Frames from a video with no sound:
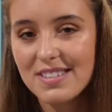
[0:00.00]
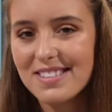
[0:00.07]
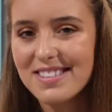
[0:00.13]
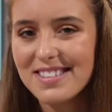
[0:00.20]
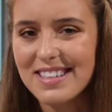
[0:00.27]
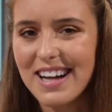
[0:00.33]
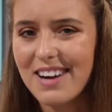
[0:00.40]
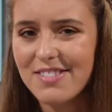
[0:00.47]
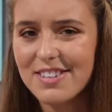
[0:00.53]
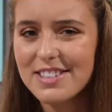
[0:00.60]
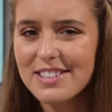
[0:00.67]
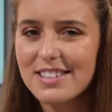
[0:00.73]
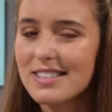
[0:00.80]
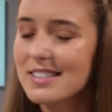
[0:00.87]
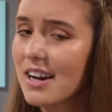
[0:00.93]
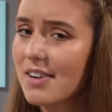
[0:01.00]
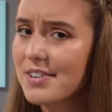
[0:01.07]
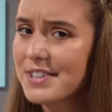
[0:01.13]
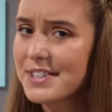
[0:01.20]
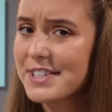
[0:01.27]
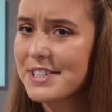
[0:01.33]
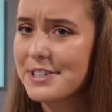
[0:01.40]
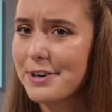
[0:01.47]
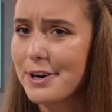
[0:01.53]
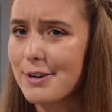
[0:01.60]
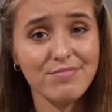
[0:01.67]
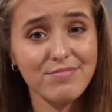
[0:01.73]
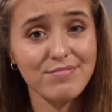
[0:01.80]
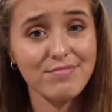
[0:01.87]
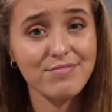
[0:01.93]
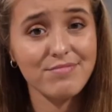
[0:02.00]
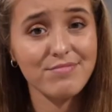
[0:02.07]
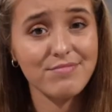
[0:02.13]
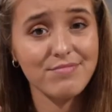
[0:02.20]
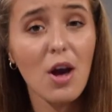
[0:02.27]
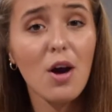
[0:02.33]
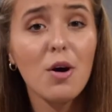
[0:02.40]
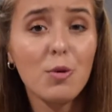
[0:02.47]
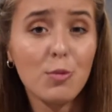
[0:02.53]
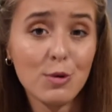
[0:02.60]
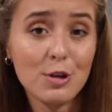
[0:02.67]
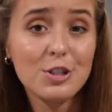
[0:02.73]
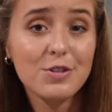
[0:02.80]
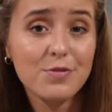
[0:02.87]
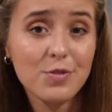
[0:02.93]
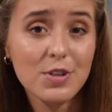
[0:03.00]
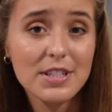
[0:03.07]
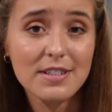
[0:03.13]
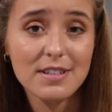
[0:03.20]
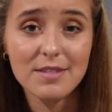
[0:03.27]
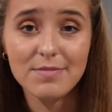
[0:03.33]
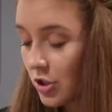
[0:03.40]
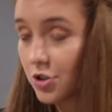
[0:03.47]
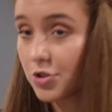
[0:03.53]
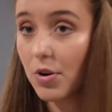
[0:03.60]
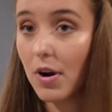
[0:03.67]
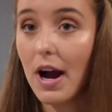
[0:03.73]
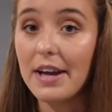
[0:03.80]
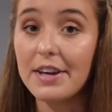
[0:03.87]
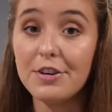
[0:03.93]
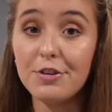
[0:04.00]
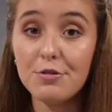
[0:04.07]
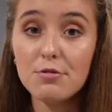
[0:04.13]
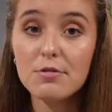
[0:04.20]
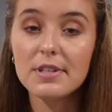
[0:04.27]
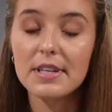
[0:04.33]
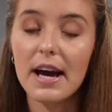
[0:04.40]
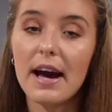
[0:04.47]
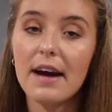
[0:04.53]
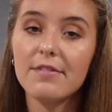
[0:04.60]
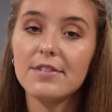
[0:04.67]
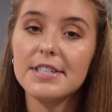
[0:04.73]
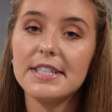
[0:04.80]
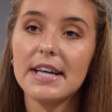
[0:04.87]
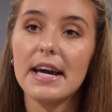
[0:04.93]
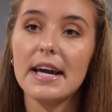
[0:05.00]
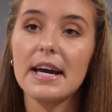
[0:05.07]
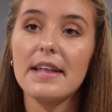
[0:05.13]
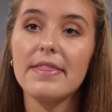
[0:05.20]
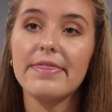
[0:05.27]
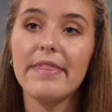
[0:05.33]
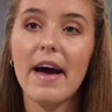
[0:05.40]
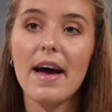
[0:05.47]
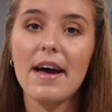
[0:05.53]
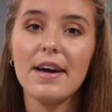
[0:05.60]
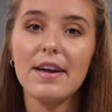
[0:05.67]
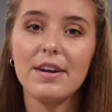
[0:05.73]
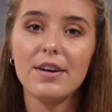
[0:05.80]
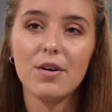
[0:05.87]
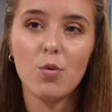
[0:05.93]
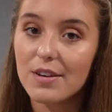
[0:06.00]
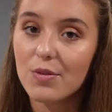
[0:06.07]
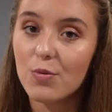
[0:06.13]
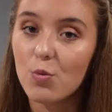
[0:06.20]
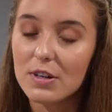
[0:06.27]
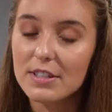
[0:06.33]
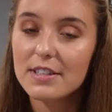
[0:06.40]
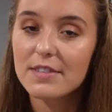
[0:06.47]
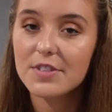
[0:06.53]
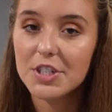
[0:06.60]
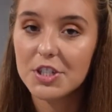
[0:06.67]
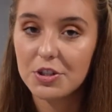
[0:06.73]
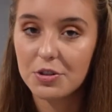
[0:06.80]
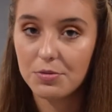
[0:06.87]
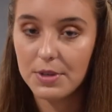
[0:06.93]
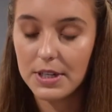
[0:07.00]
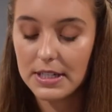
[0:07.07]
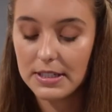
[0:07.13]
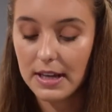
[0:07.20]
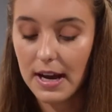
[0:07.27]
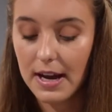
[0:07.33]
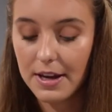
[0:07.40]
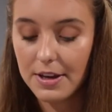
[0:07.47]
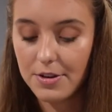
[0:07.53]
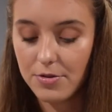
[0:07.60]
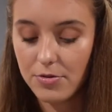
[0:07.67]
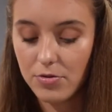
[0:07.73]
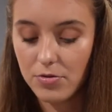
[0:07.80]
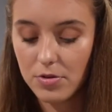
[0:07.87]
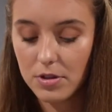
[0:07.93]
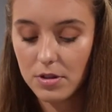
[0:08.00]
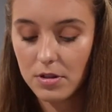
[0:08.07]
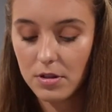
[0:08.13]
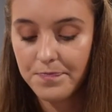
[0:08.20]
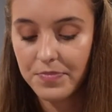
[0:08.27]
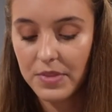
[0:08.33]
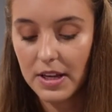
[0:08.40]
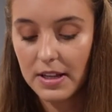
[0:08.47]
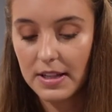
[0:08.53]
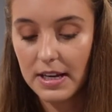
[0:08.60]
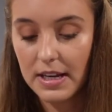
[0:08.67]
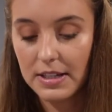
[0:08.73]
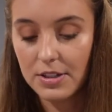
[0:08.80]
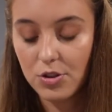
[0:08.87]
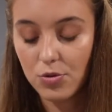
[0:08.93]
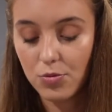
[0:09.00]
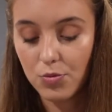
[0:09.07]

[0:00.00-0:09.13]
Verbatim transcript: it's not really, it's not really gonna grow. Words of wisdom. So I use that every day, and then once every two weeks I use this